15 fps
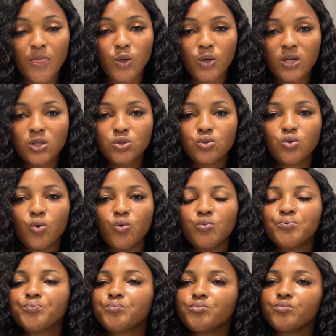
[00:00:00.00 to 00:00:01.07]
Yeah. So
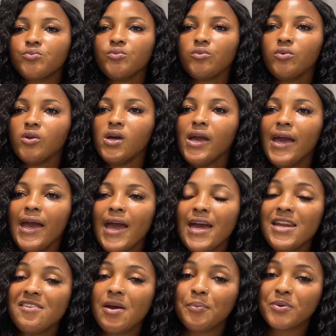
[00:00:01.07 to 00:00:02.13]

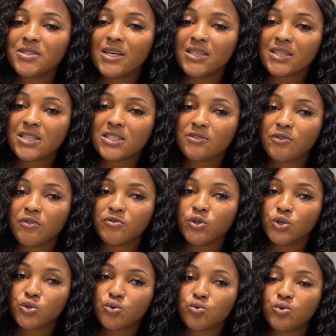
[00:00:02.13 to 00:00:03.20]
any representative of
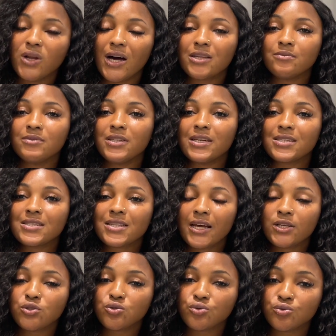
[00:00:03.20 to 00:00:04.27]
your school that has been
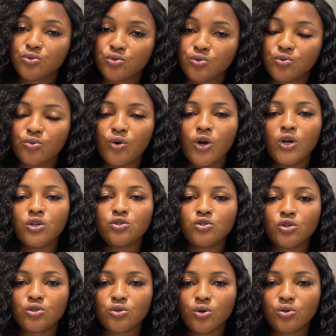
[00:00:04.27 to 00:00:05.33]
assigned to you,
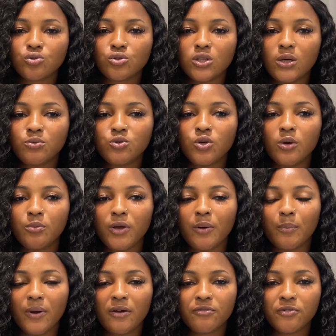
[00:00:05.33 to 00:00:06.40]
just talk to them to help you
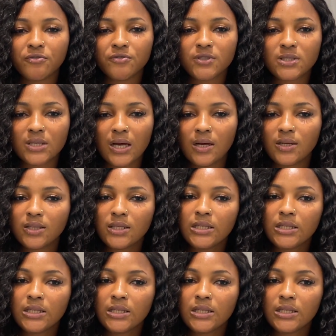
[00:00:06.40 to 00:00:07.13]
apply for visa.